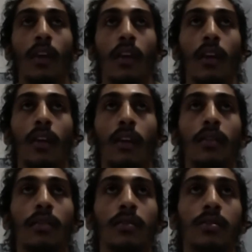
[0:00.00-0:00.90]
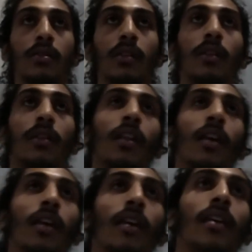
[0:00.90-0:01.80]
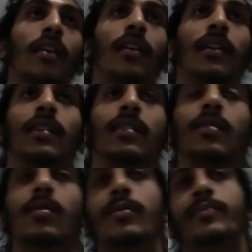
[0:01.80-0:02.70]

And then so so